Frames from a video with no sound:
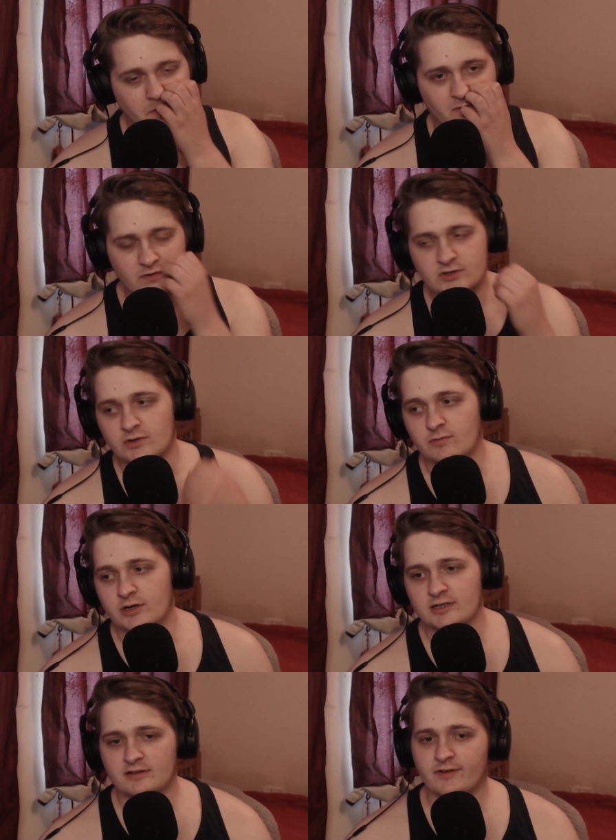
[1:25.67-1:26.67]
official
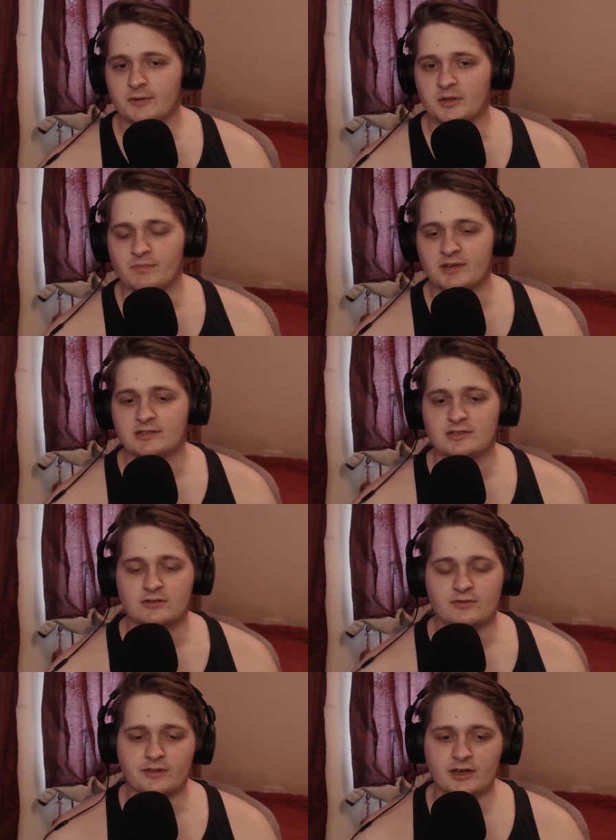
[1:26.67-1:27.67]
works, family business and
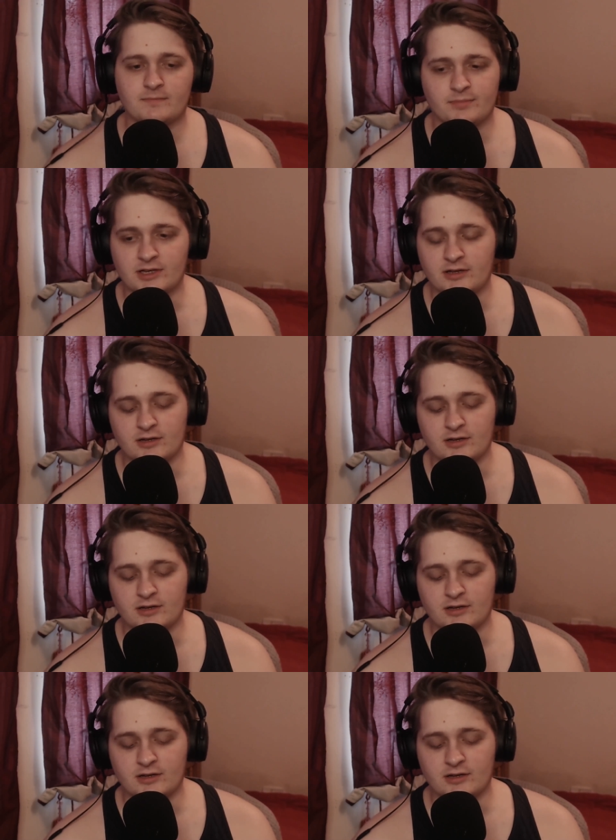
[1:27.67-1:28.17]
all that, but